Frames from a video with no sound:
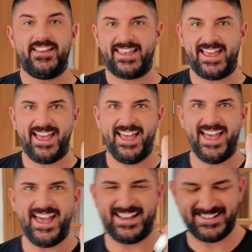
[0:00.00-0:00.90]

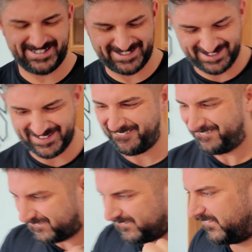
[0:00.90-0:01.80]
Yes.
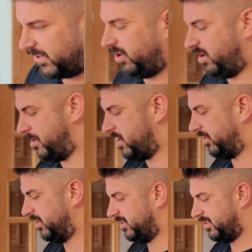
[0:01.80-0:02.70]
Come
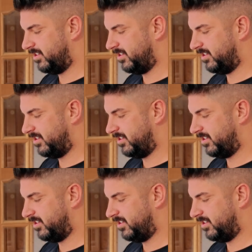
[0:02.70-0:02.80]
on.